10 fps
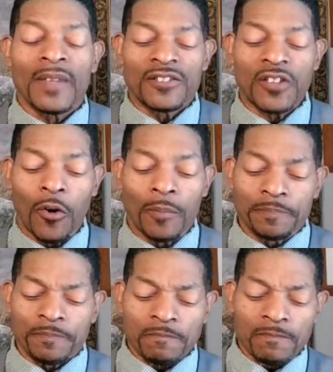So,
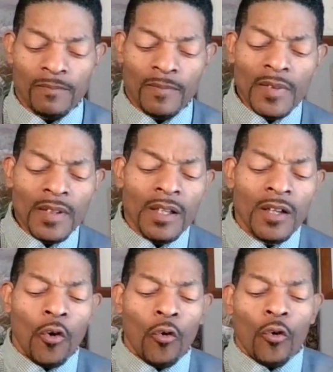
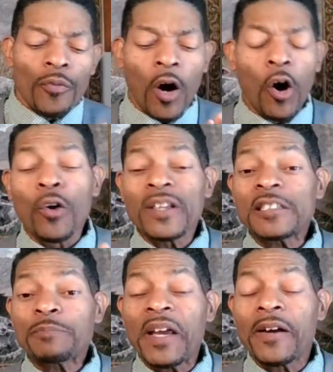the Holy
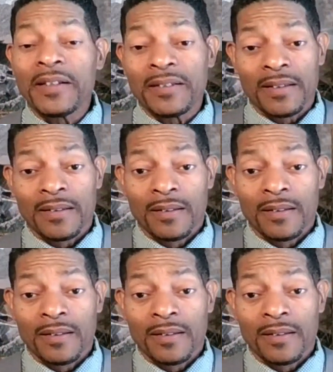Spirit,